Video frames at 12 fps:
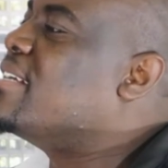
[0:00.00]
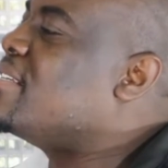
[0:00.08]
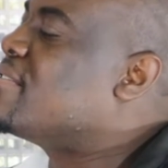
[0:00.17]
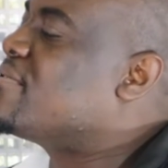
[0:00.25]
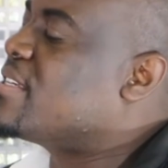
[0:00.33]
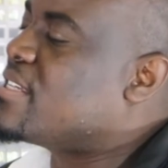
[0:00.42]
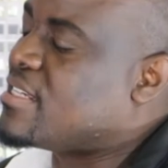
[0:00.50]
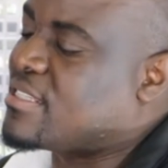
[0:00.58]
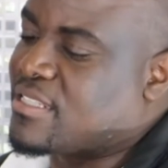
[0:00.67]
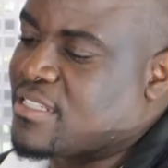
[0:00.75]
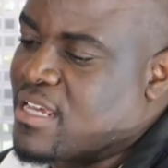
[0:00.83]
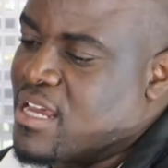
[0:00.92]
it's
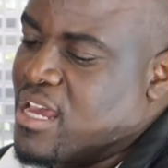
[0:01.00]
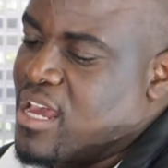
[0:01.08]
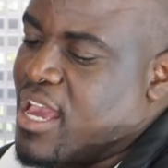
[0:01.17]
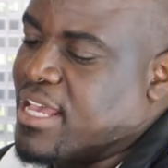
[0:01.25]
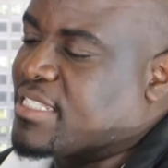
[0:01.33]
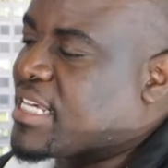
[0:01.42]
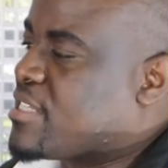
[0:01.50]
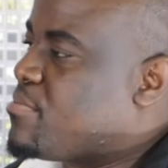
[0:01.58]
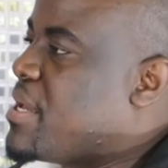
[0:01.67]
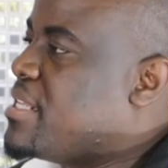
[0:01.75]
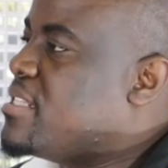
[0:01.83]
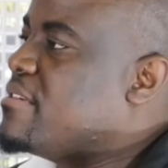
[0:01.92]

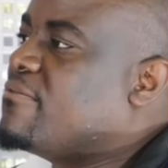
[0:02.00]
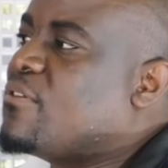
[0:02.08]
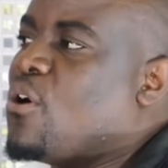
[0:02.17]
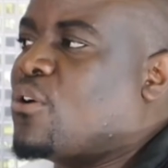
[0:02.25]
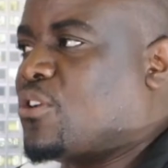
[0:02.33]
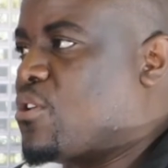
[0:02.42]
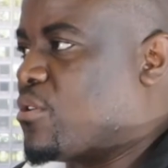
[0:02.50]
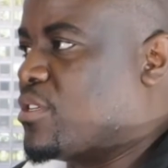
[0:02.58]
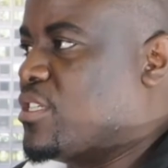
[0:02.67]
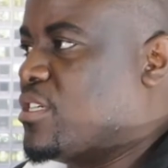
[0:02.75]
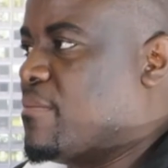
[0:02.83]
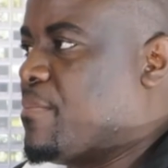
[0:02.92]
expensive or not.